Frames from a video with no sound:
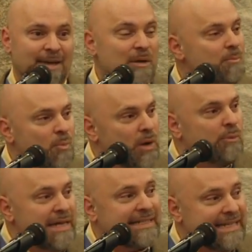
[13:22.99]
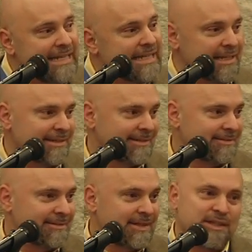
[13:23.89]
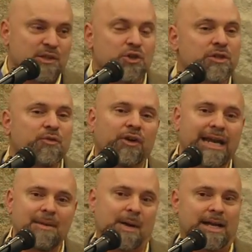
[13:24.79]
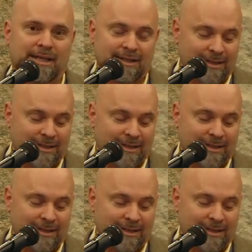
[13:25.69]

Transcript: I mean, we, we see this. This isn't good for anybody.